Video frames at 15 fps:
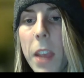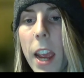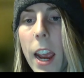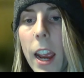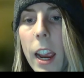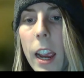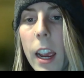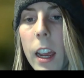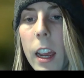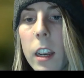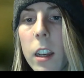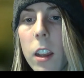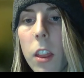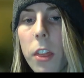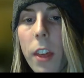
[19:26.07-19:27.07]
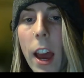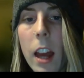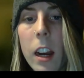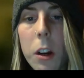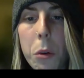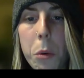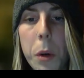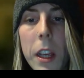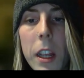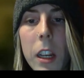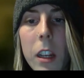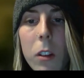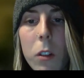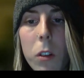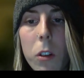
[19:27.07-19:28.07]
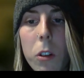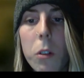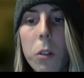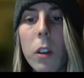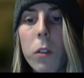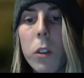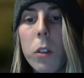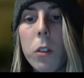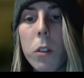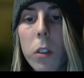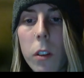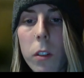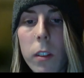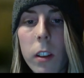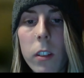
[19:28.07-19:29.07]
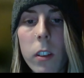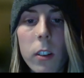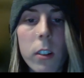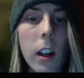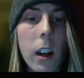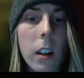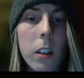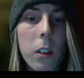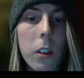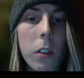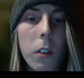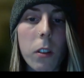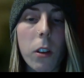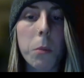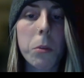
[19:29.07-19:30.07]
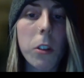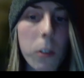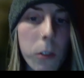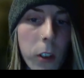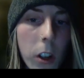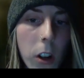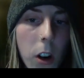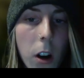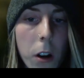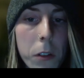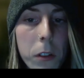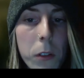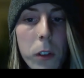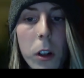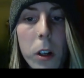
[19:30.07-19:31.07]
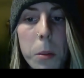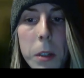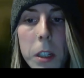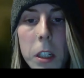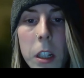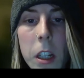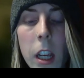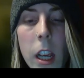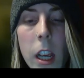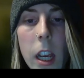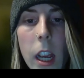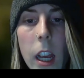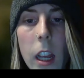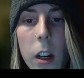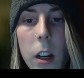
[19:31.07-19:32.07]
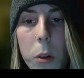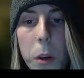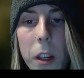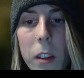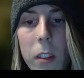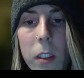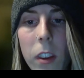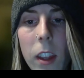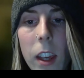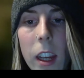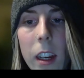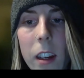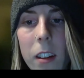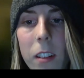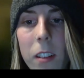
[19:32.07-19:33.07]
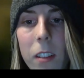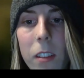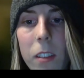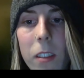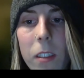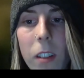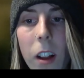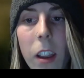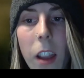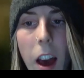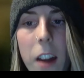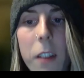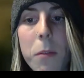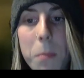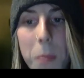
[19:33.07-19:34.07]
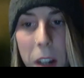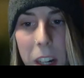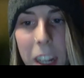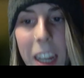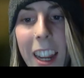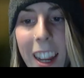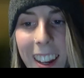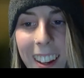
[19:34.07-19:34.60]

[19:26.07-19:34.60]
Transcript: And that equated to, if you do the $600 assumption for the cost of carbon, it equates to like a lot of money.